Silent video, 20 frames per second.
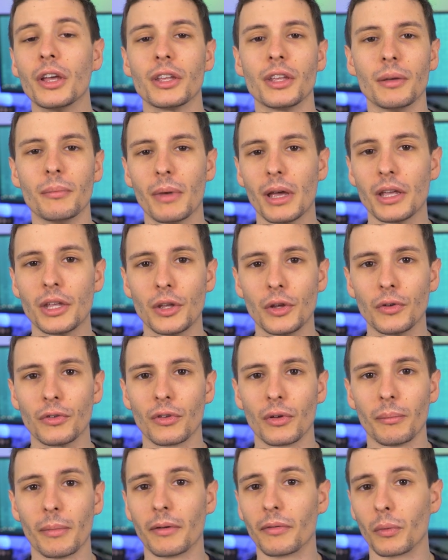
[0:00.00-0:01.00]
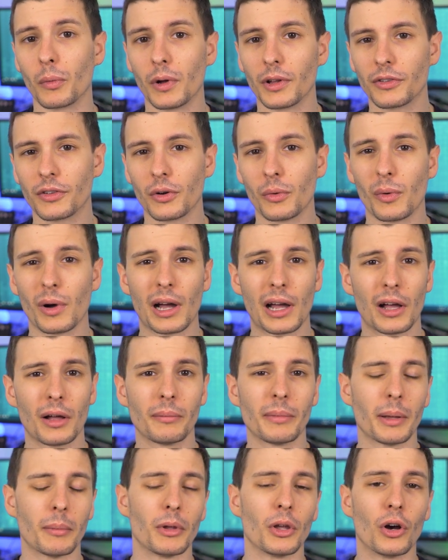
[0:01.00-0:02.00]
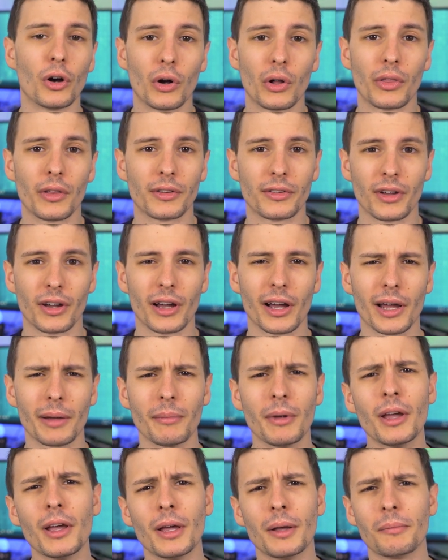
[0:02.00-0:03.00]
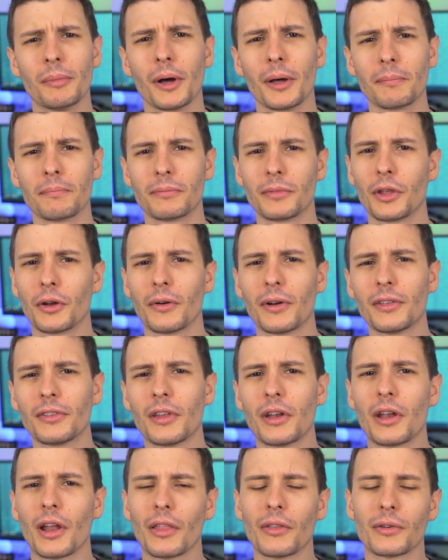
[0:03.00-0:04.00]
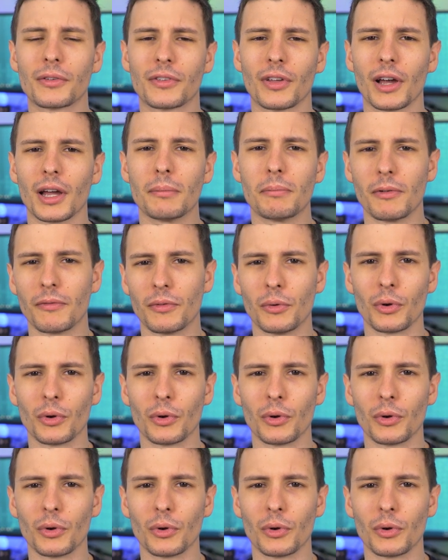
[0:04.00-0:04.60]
You may use them every once in a while, maybe all the time, but there is another type of